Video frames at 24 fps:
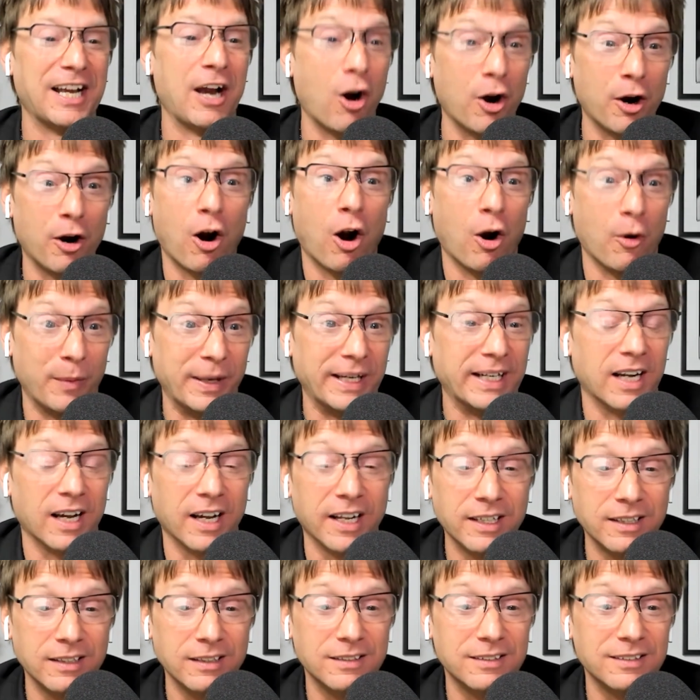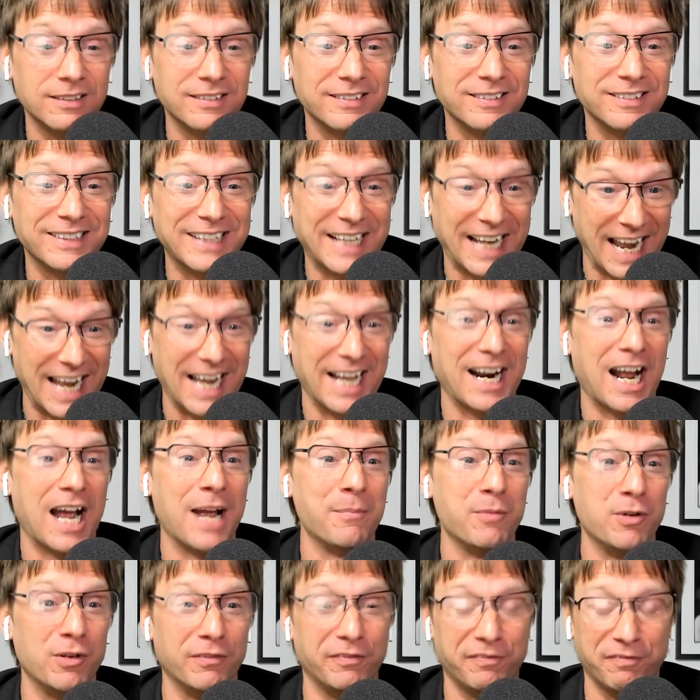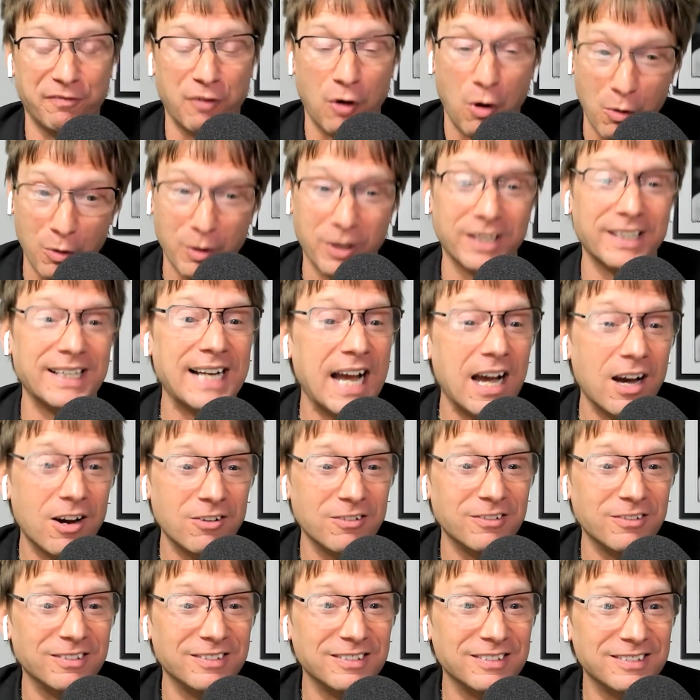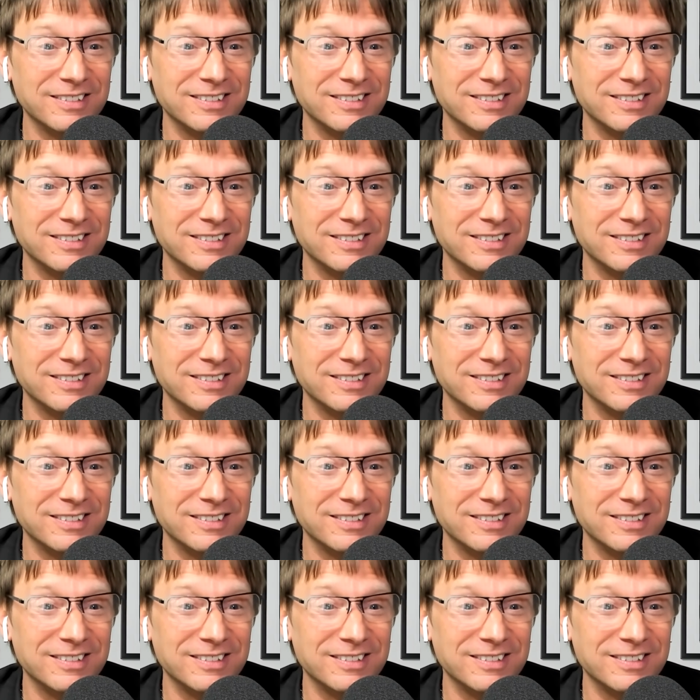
are, are we done? Can I move forward now?